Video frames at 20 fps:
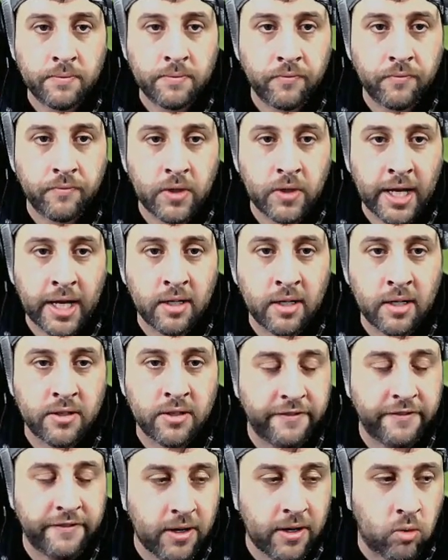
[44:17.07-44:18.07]
England have had
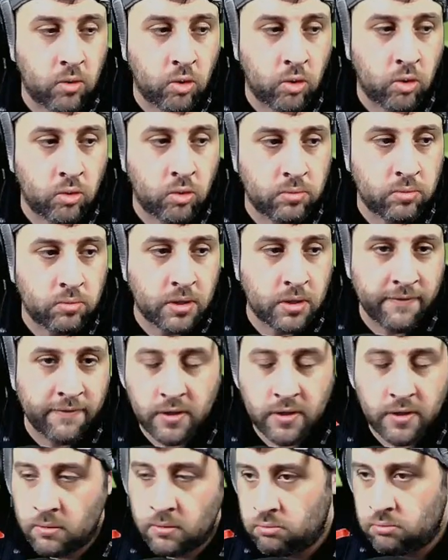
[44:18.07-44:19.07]
you
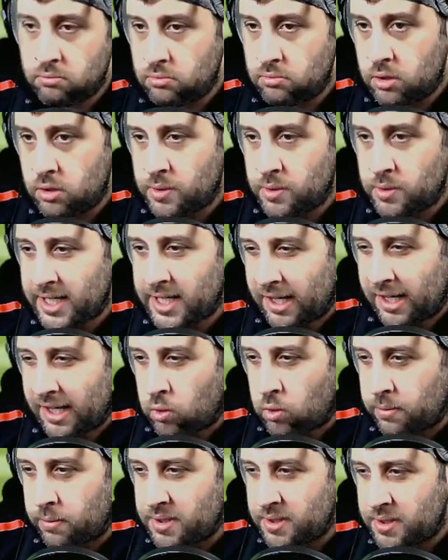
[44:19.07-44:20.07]
would say, all the
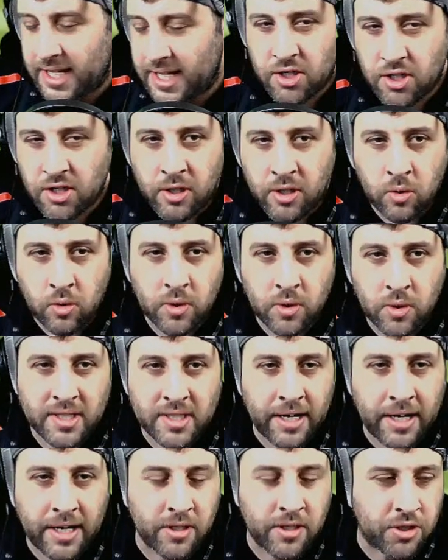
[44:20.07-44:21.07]
possession and all the
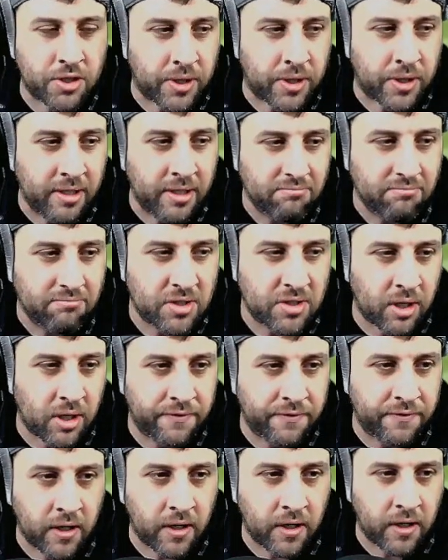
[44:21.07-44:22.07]
territory so far
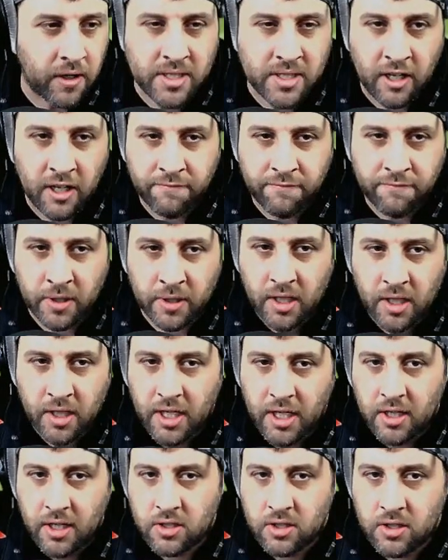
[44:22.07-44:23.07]
in this half, but
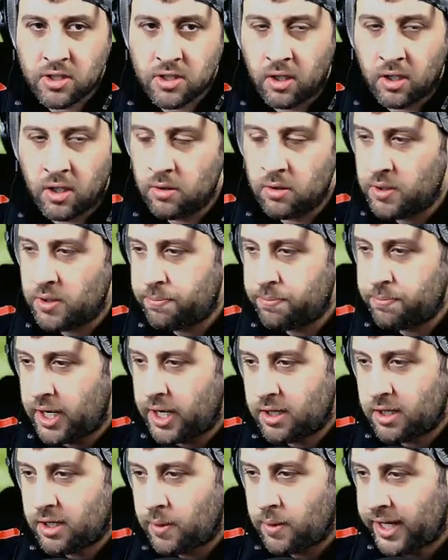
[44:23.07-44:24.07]
Scotland with the
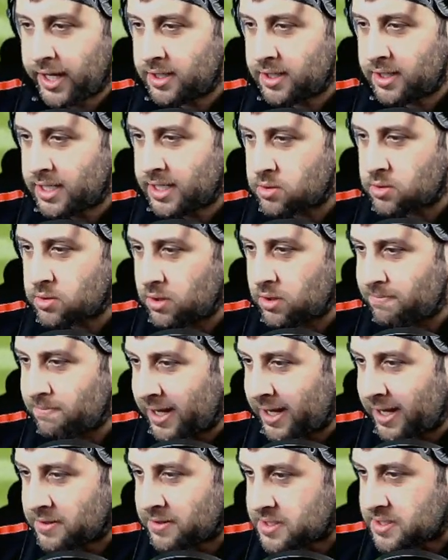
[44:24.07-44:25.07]
breakaway, and that's all that
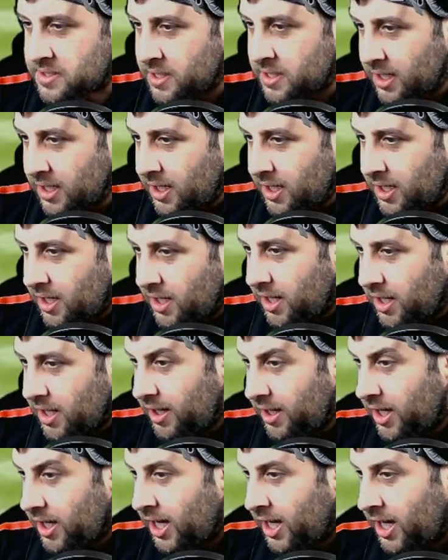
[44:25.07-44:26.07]
matters.
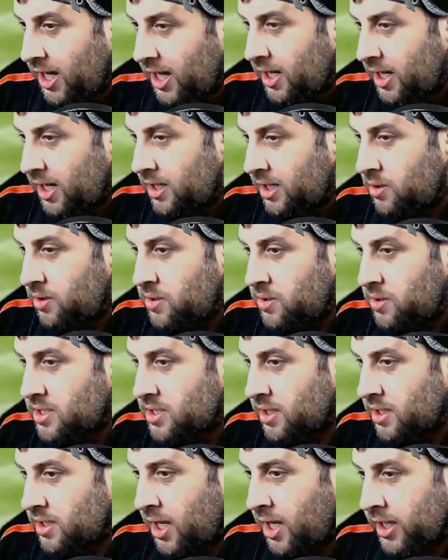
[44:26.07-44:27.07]
Who doesn't
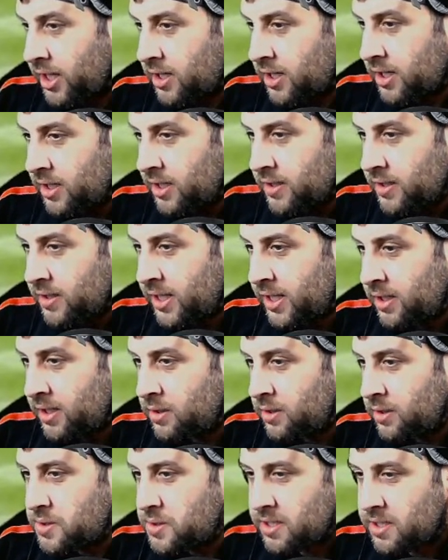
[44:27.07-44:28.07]
like it
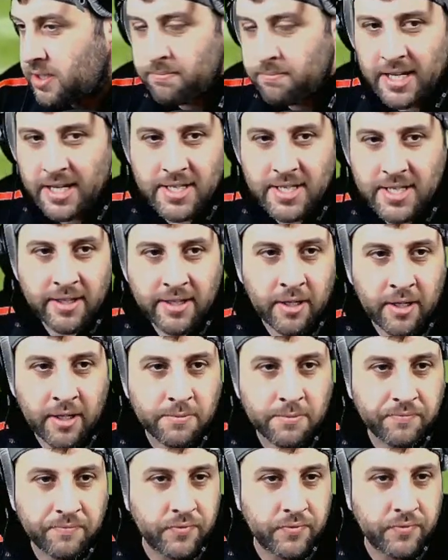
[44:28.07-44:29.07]
loose and messy, though?
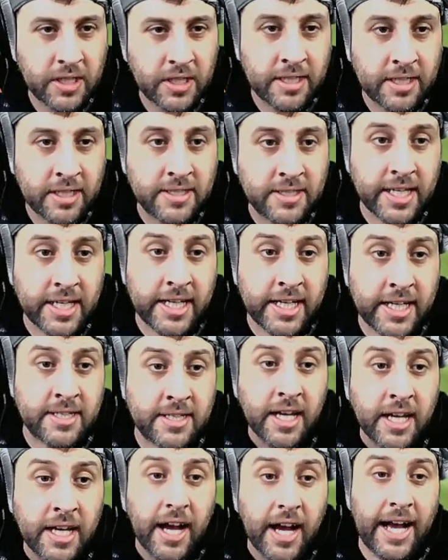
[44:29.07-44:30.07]
Indeed,
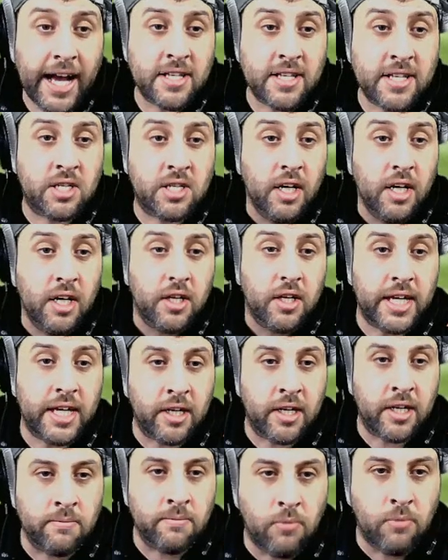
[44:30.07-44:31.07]
as the England
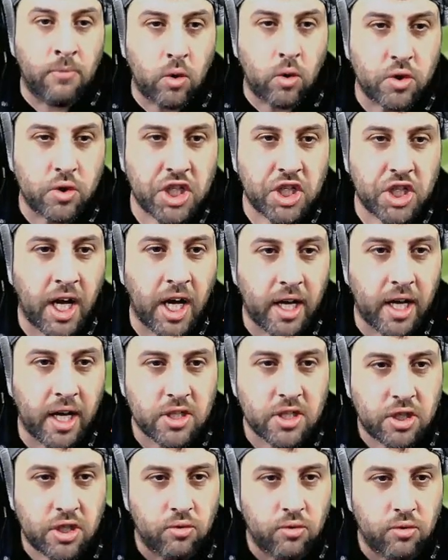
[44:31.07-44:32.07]
maul starts
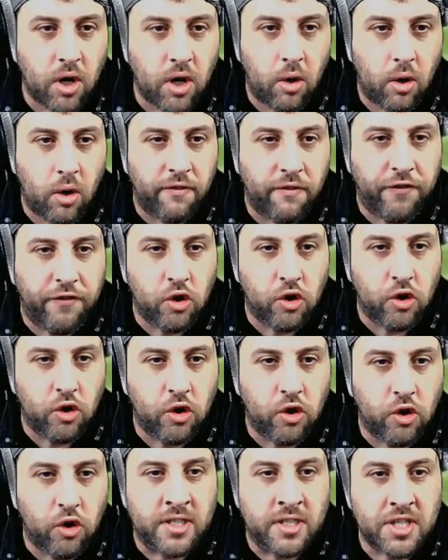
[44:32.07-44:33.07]
to roll
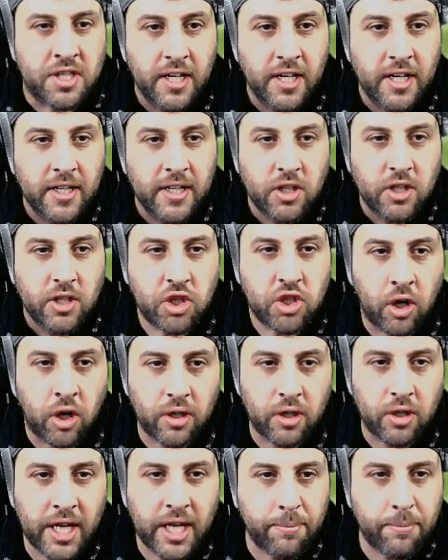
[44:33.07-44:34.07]
forwards. Scotland
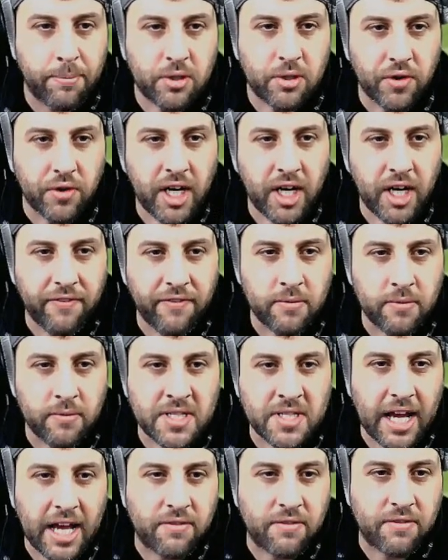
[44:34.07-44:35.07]
able to recover
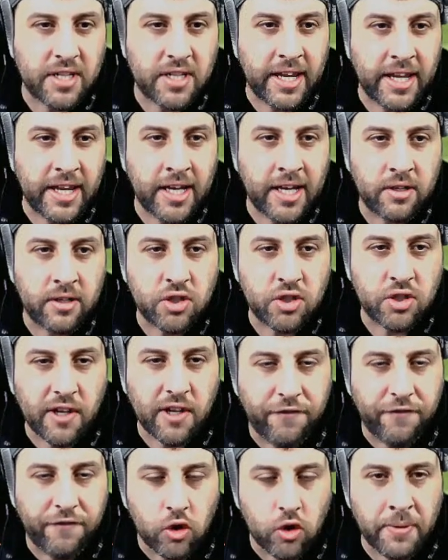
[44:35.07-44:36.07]
themselves, and England just
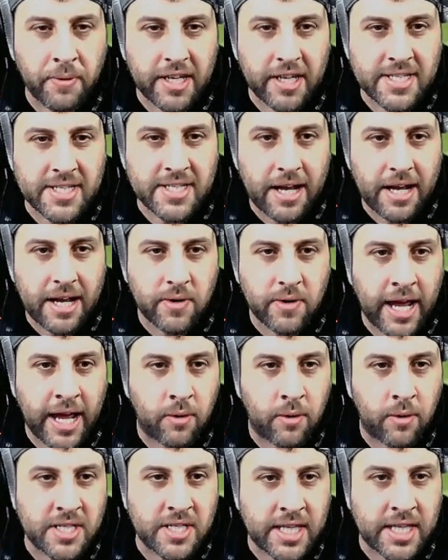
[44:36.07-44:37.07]
4 metres out now
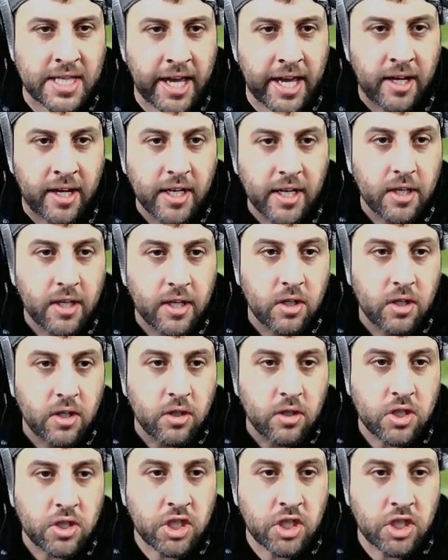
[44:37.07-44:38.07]
as they're
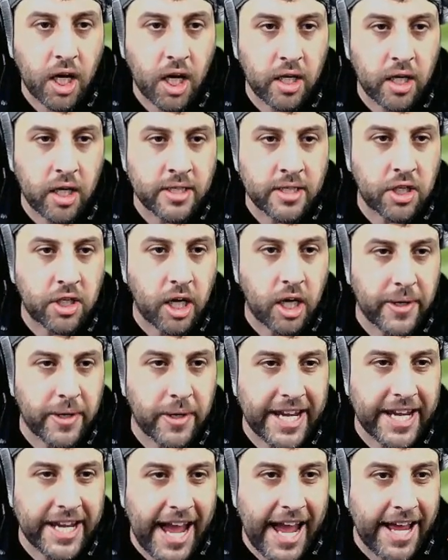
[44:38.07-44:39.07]
starting to go
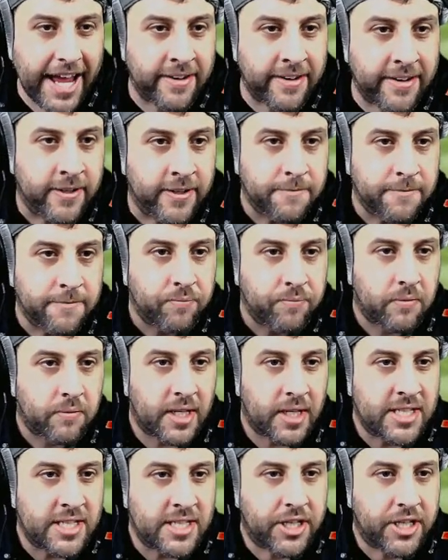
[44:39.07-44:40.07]
again. It's
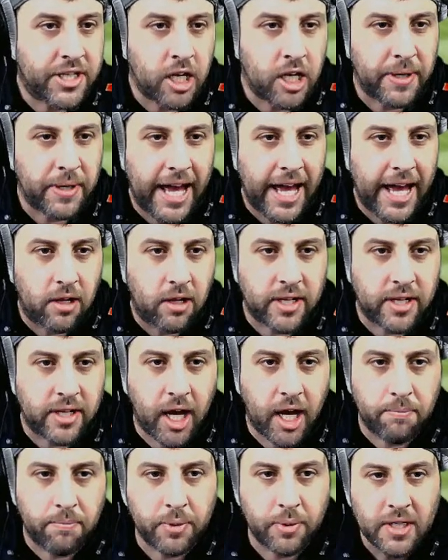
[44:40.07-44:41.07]
going to be held up.
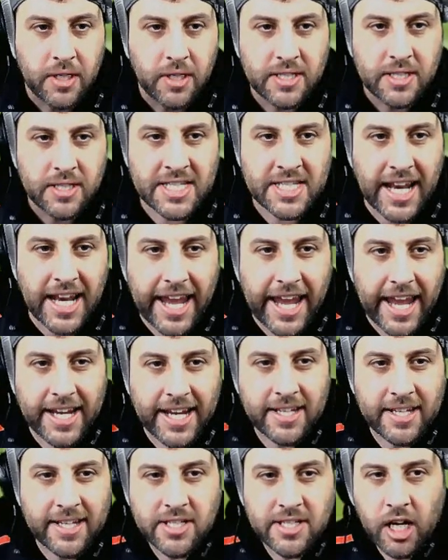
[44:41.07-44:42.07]
Slade is
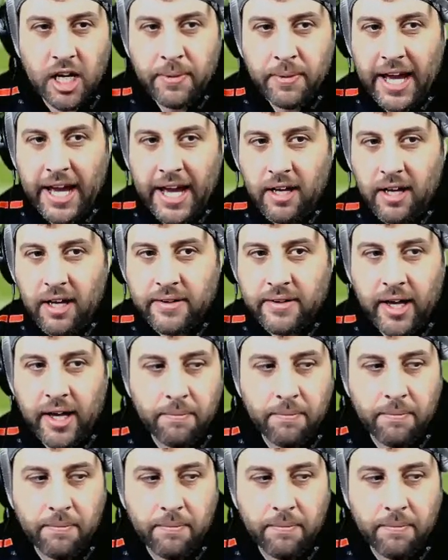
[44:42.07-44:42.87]
going to be held up.